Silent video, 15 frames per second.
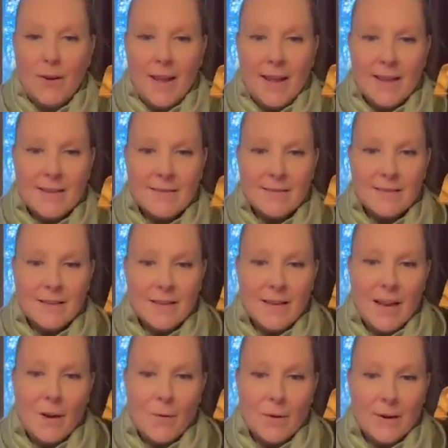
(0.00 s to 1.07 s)
and an
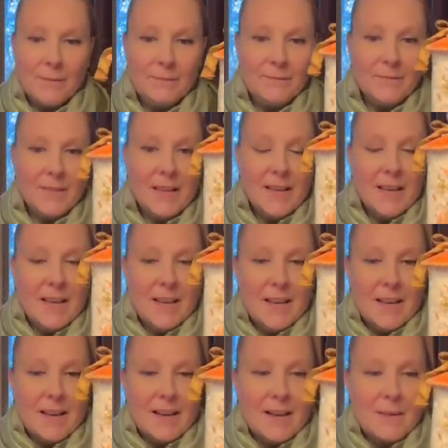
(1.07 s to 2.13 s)
acorn.
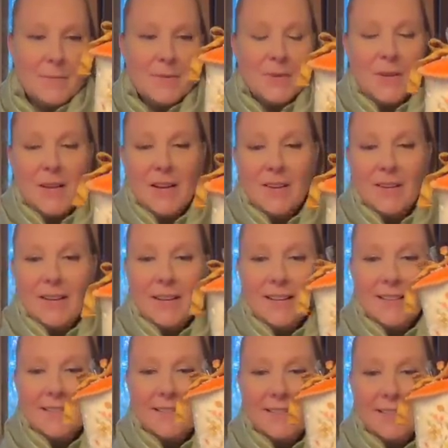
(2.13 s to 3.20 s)
So here it
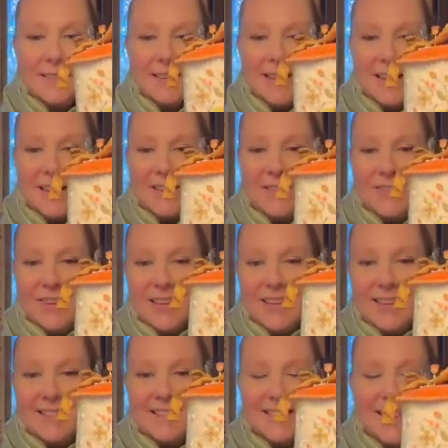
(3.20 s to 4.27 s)
is and
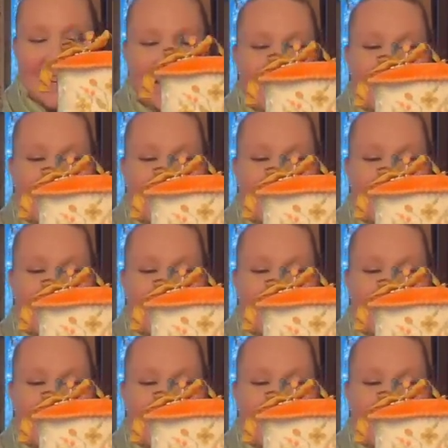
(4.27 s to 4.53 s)
finished, and